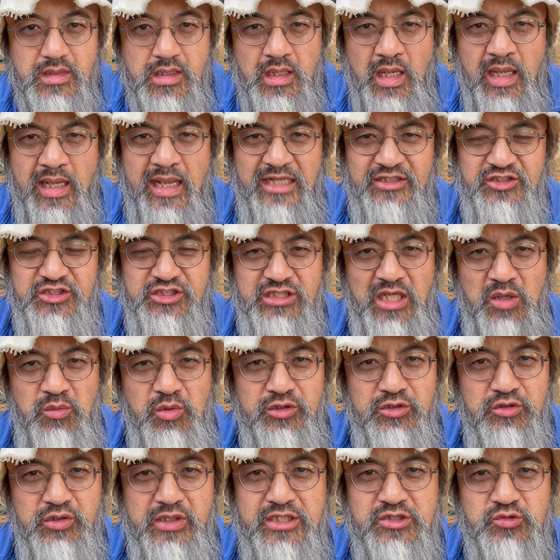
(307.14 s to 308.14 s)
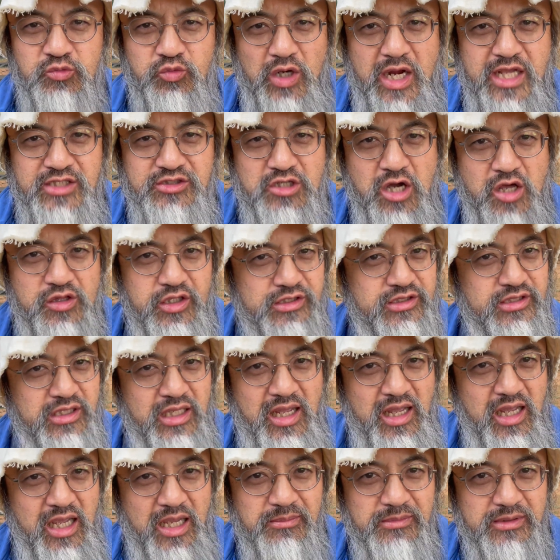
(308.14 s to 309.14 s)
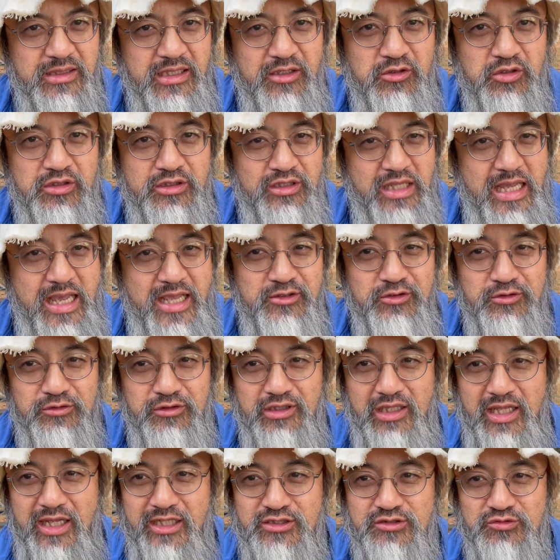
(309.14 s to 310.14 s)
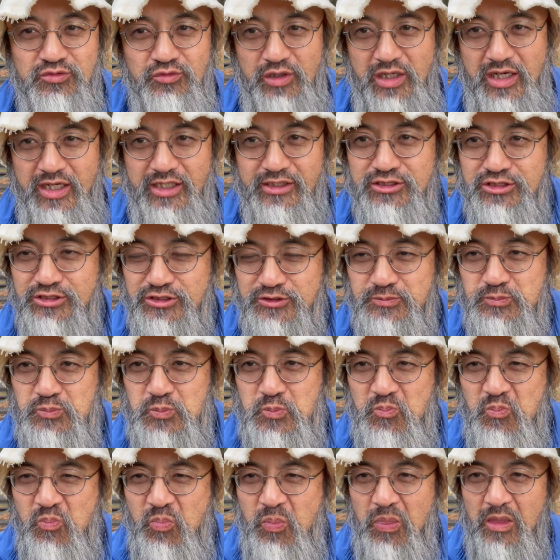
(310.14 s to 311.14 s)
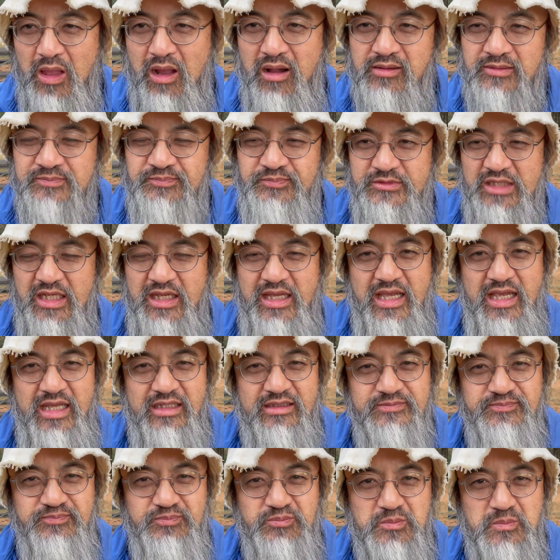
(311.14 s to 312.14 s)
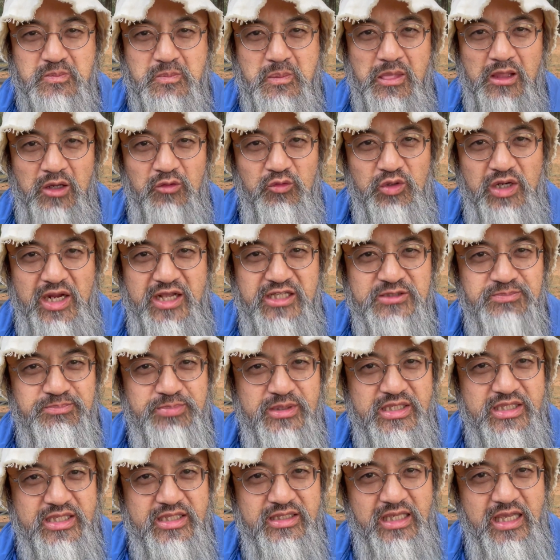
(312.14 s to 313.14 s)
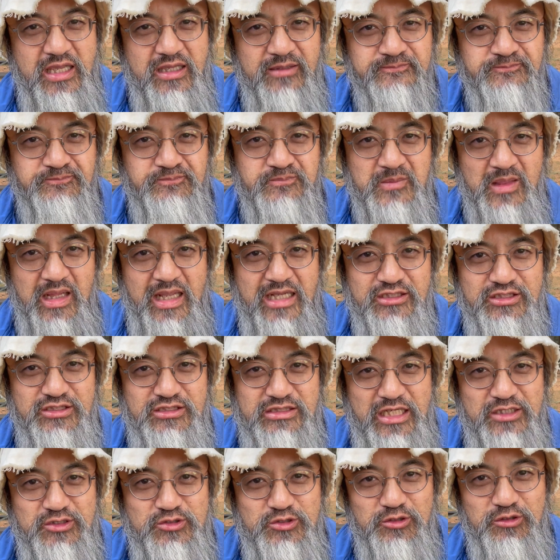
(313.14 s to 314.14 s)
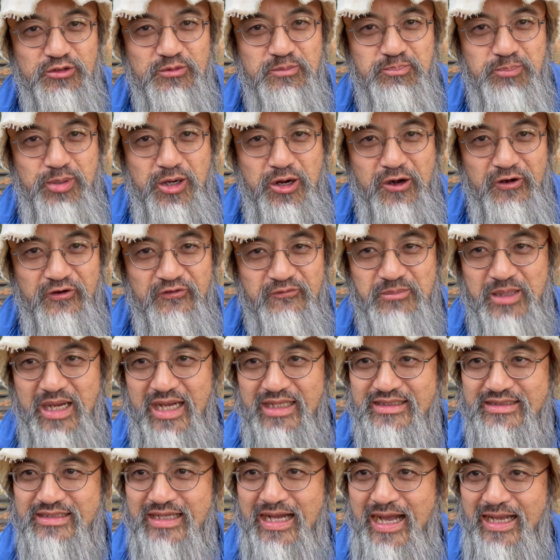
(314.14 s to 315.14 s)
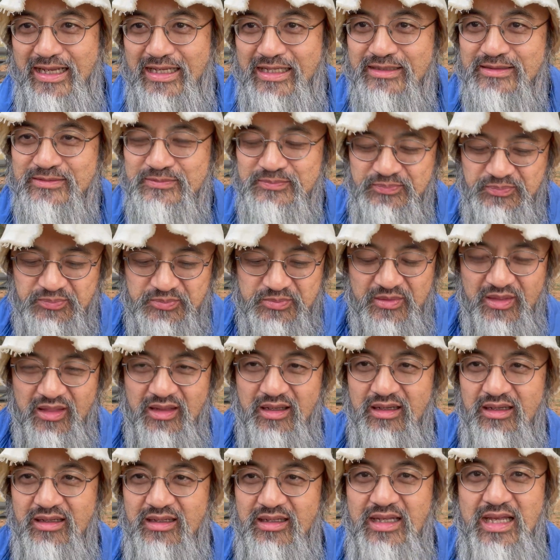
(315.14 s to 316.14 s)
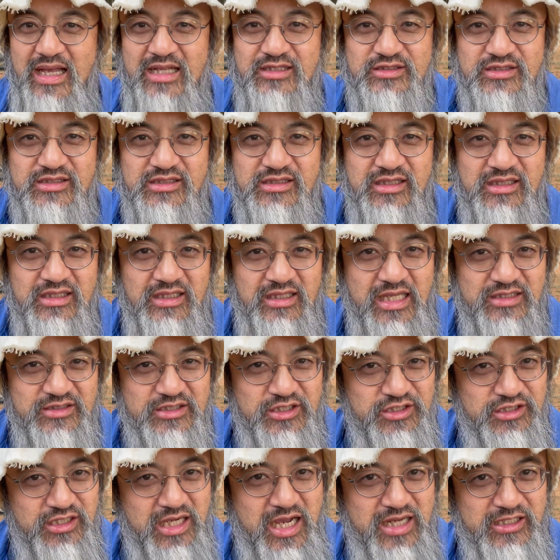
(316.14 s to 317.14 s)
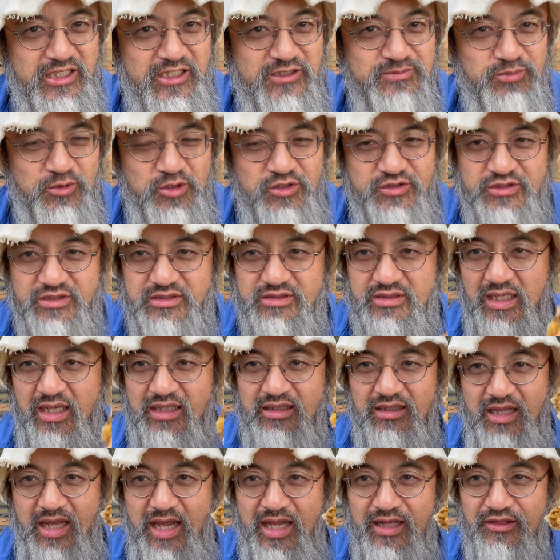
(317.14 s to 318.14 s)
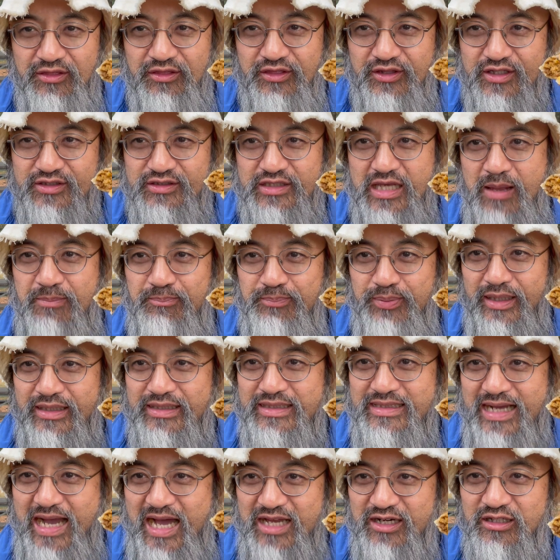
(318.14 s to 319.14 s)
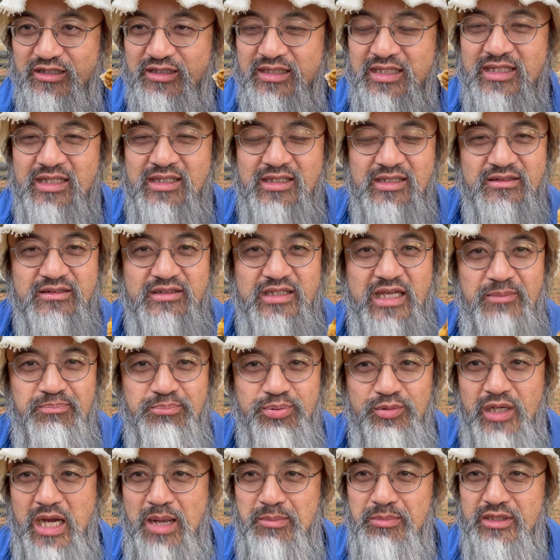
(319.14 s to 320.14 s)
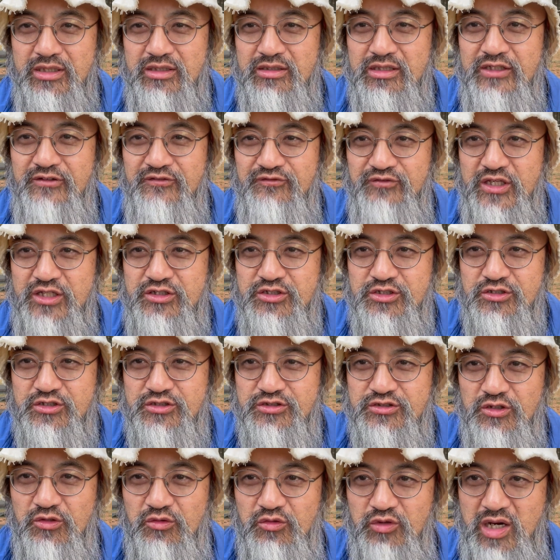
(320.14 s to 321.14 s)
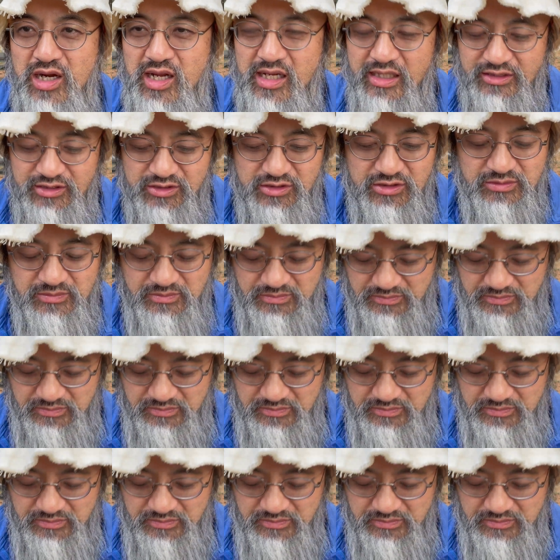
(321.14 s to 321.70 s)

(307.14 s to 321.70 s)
as someone who eats rice all the time and who likes rice, and rice being a central part of my diet as a Chinese person, I like this empanada that prominently features the rice.